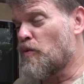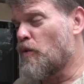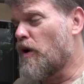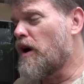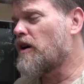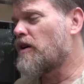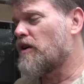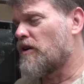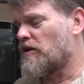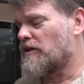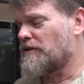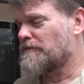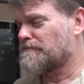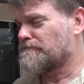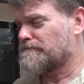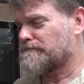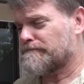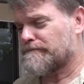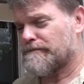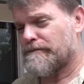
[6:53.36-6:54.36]
Well,
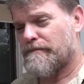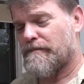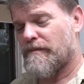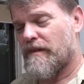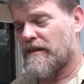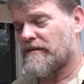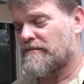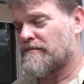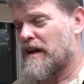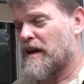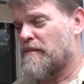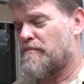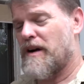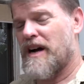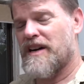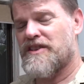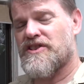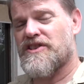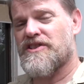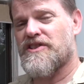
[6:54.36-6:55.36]
no, it
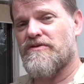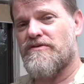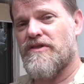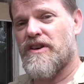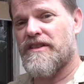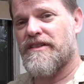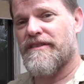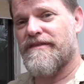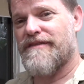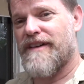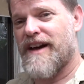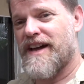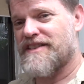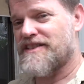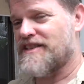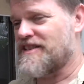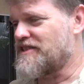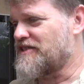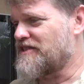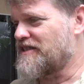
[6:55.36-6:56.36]
punches you right in the
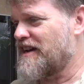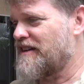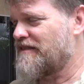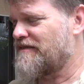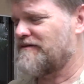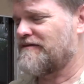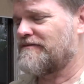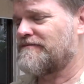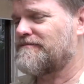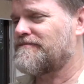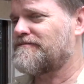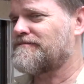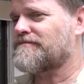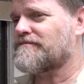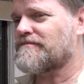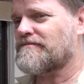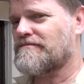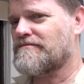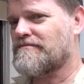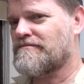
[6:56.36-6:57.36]
face, this stuff.
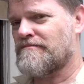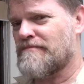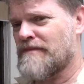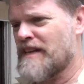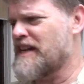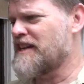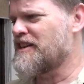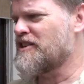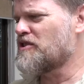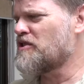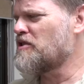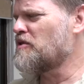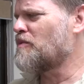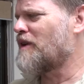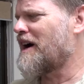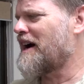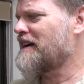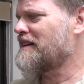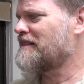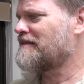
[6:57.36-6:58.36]
In a good
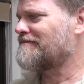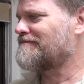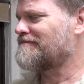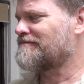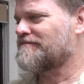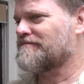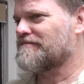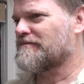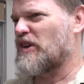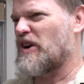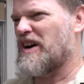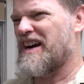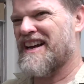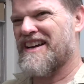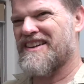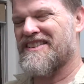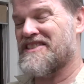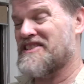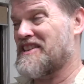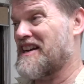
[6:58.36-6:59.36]
way. Oh,
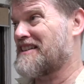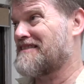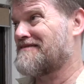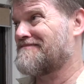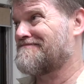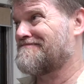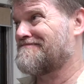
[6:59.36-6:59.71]
hang on a sec.